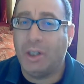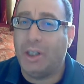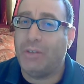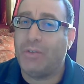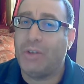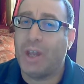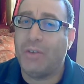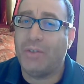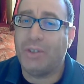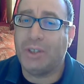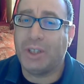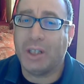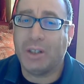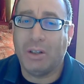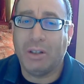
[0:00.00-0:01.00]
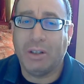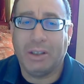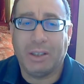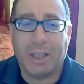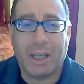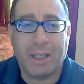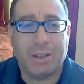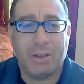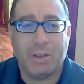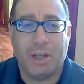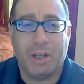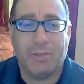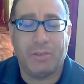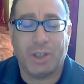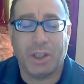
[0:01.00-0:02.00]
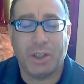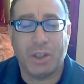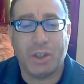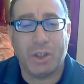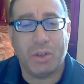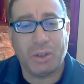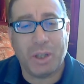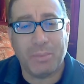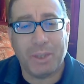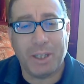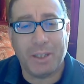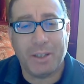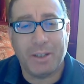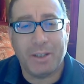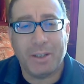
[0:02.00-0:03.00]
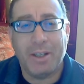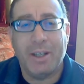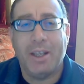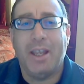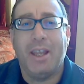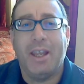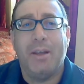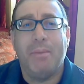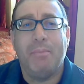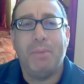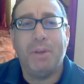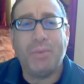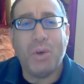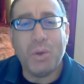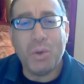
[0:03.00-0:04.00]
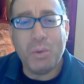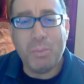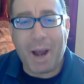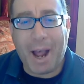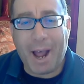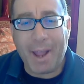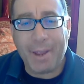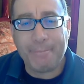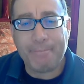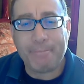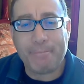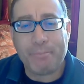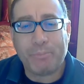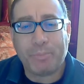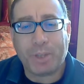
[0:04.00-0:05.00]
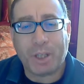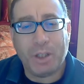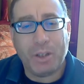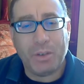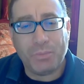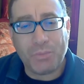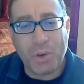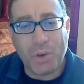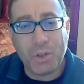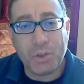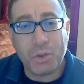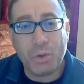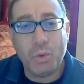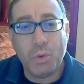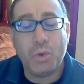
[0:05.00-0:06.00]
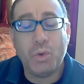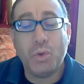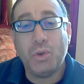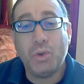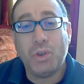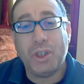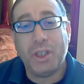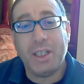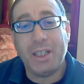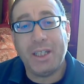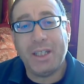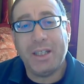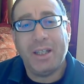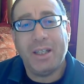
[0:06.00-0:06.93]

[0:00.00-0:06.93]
If you have a signal, like you have strategy or something, before you buy, first you should see